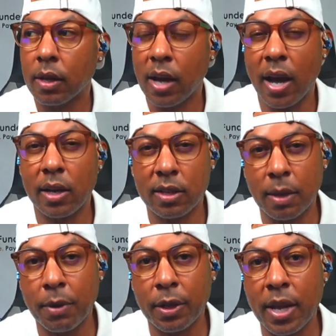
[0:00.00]
Kind of
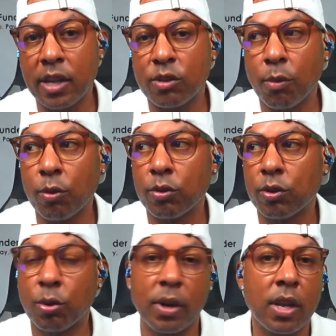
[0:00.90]
some of the things
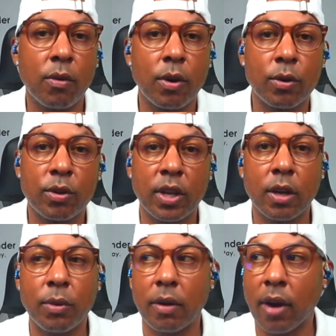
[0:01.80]
most 20-year-olds
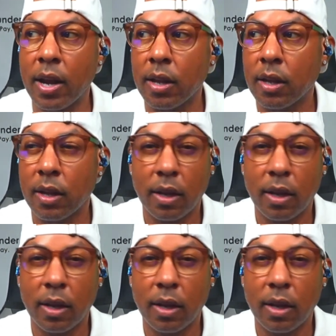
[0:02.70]
deal with, right?